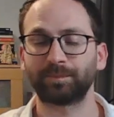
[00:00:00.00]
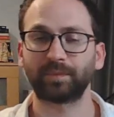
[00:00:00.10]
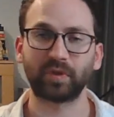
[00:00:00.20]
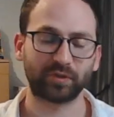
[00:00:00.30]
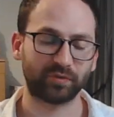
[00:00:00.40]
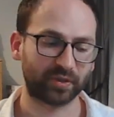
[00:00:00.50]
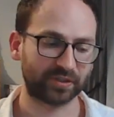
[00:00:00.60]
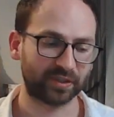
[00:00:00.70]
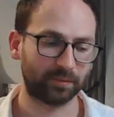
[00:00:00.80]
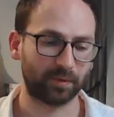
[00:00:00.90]
So for
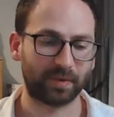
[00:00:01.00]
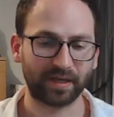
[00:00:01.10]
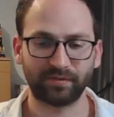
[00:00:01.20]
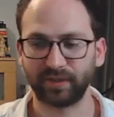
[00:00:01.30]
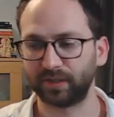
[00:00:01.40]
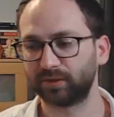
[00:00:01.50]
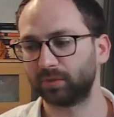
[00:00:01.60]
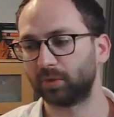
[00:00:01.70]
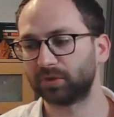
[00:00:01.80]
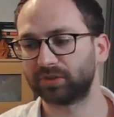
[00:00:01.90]
example, my field
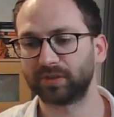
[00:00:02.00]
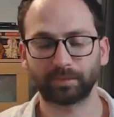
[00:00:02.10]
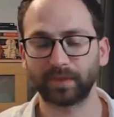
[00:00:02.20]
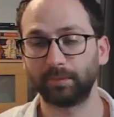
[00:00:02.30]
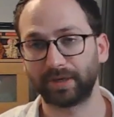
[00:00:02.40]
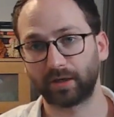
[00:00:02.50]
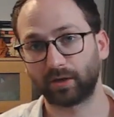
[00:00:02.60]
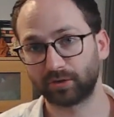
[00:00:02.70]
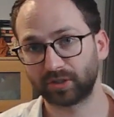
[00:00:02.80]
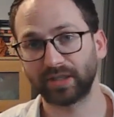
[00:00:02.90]
was
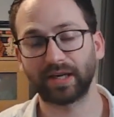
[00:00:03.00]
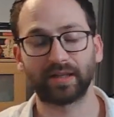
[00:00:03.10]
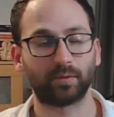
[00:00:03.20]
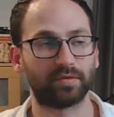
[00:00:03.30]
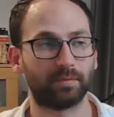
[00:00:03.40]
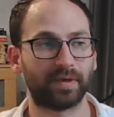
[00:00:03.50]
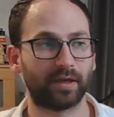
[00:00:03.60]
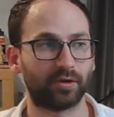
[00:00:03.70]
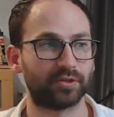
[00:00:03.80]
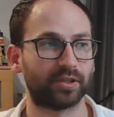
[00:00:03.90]
biology, and within
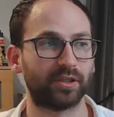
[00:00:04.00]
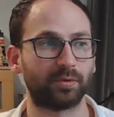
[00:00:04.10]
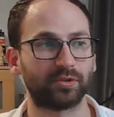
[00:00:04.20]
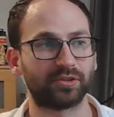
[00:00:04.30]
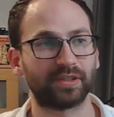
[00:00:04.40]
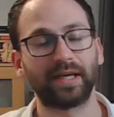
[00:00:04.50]
biology it was